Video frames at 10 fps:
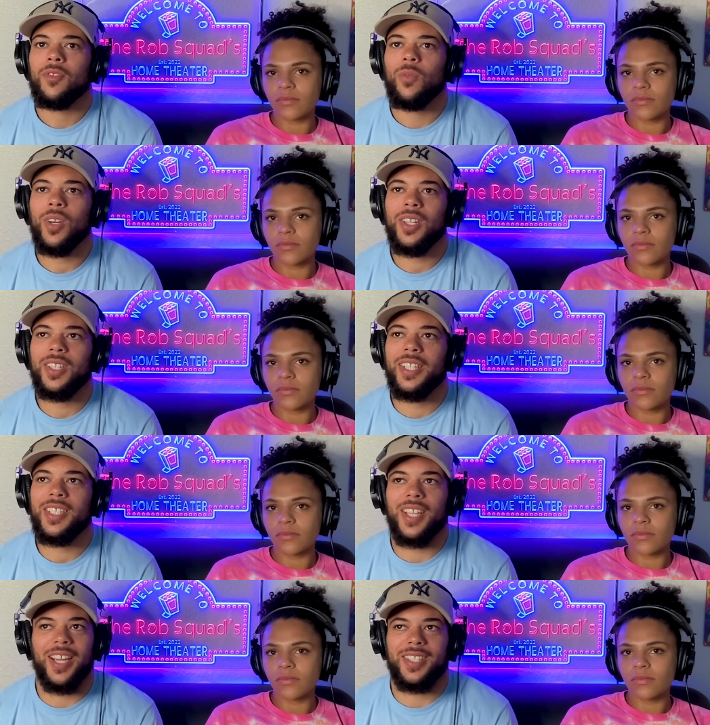Speaker 1: Where did these
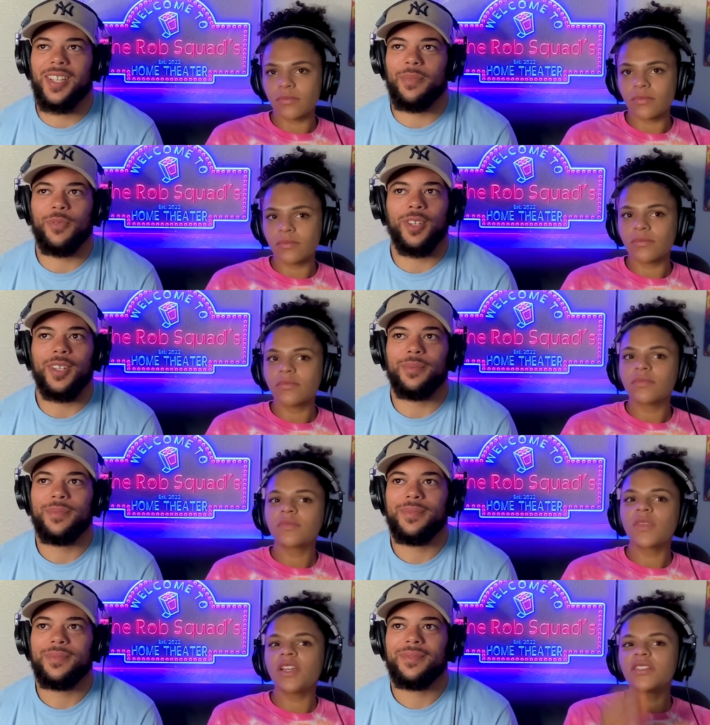guys come from?
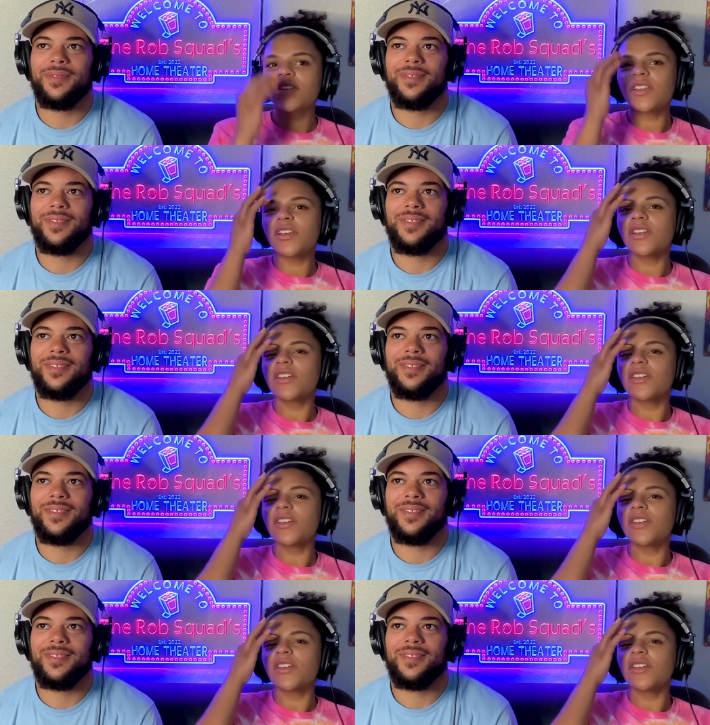
Speaker 2: These are their.